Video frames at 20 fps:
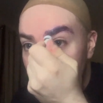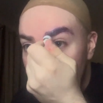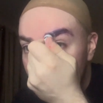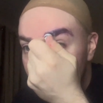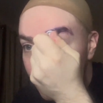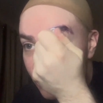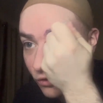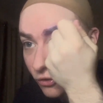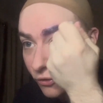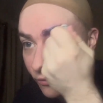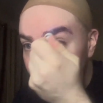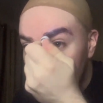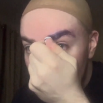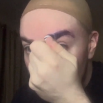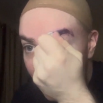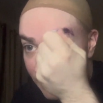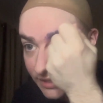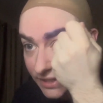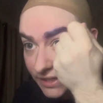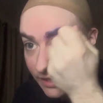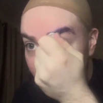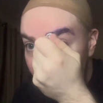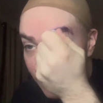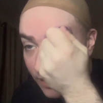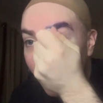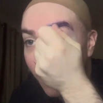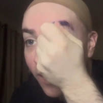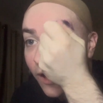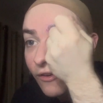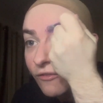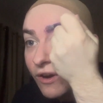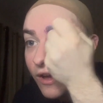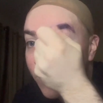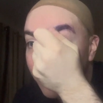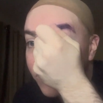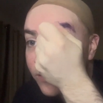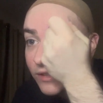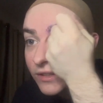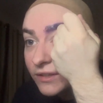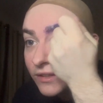So I did it rather
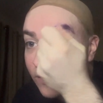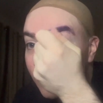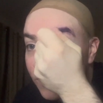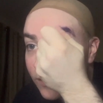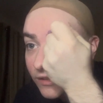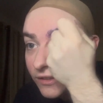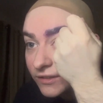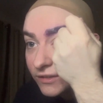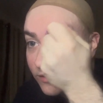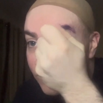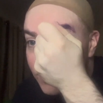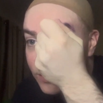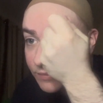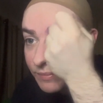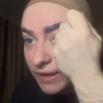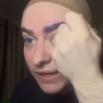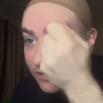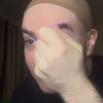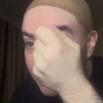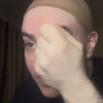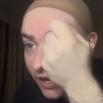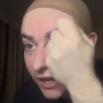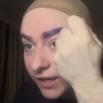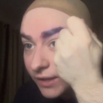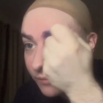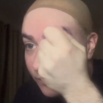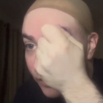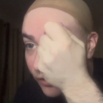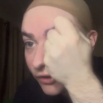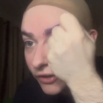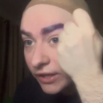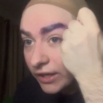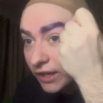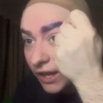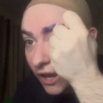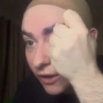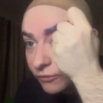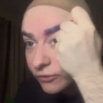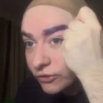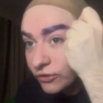than spend time learning
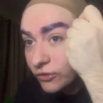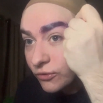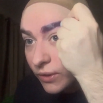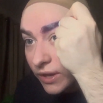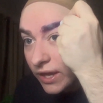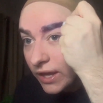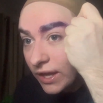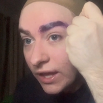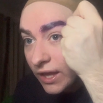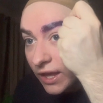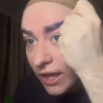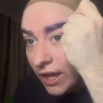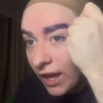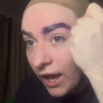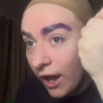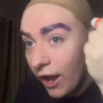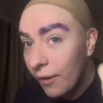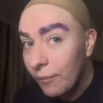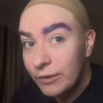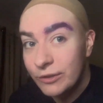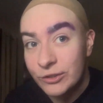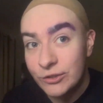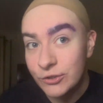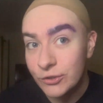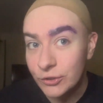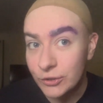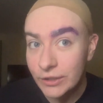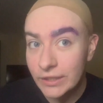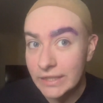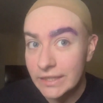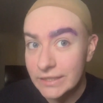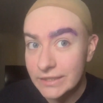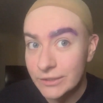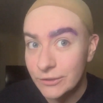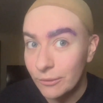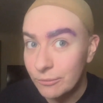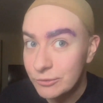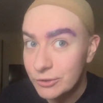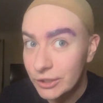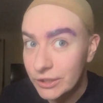how to do it. I just took the easy
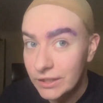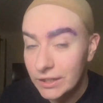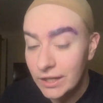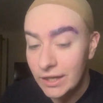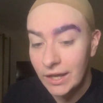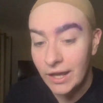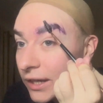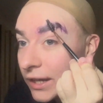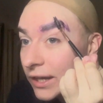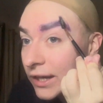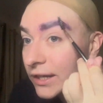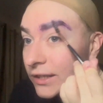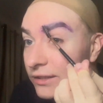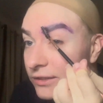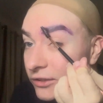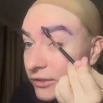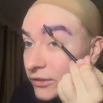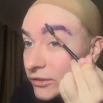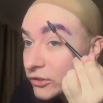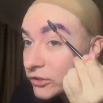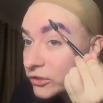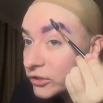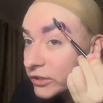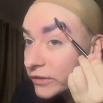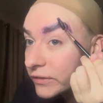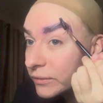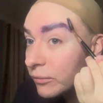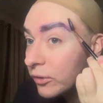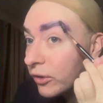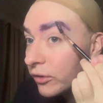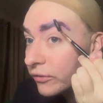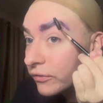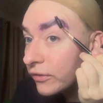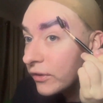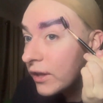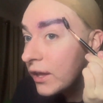option and shaved them off.